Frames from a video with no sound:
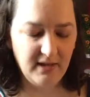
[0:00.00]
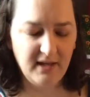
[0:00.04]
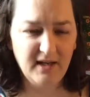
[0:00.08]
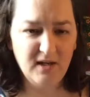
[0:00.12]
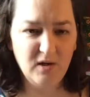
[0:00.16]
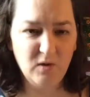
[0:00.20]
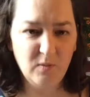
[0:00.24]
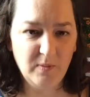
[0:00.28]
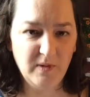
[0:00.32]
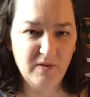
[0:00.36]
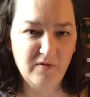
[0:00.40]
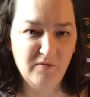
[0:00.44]
I
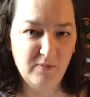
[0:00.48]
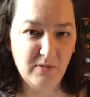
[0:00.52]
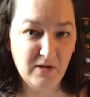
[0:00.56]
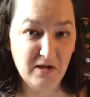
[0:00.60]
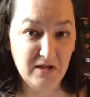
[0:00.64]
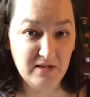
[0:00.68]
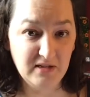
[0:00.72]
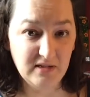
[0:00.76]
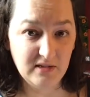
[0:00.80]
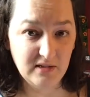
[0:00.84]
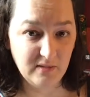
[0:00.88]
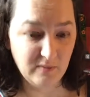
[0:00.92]
hope I've
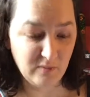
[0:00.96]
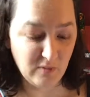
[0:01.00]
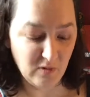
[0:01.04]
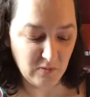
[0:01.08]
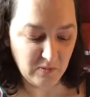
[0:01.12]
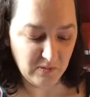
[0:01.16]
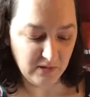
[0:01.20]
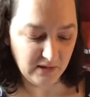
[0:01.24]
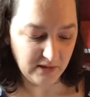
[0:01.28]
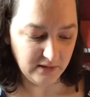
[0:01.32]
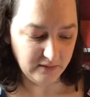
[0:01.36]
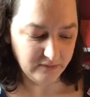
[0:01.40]
pronounced that
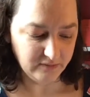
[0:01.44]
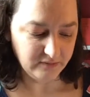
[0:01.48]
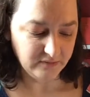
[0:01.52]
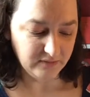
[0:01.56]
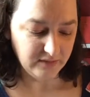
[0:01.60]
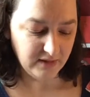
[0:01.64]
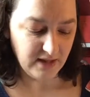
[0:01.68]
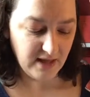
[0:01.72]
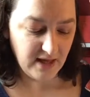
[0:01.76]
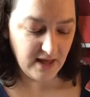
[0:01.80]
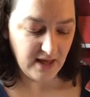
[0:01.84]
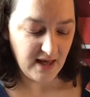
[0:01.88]
properly.
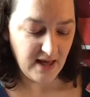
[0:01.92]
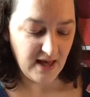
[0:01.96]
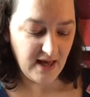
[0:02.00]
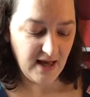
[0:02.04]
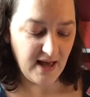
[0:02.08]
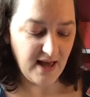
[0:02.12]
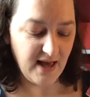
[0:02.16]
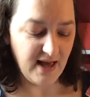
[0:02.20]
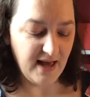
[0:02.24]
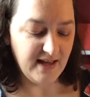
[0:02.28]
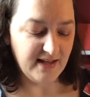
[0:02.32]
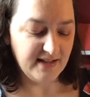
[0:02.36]

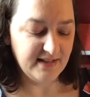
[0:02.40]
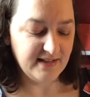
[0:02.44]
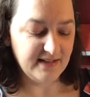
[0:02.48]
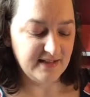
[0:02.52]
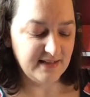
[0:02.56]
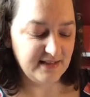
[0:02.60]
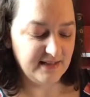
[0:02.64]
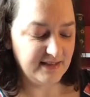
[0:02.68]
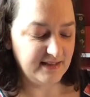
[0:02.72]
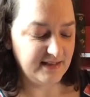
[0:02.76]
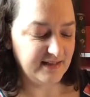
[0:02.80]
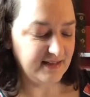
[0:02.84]

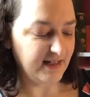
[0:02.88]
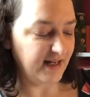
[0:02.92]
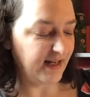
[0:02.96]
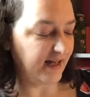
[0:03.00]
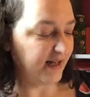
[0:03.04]
And